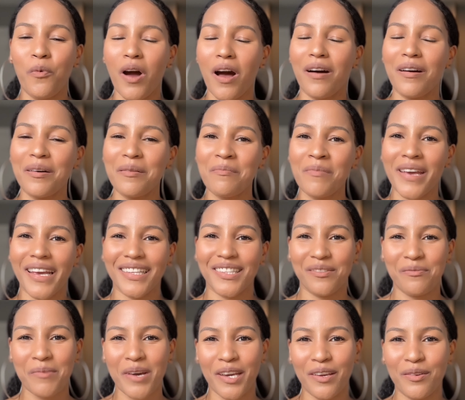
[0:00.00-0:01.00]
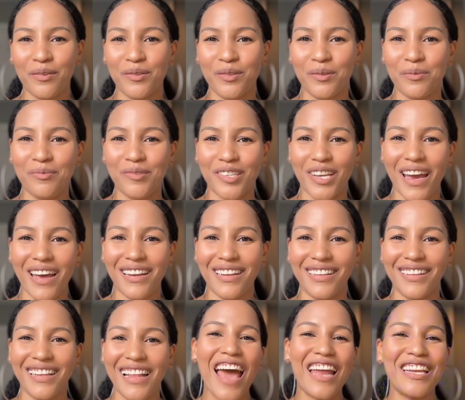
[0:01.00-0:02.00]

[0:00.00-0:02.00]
Welcome back to my YouTube channel,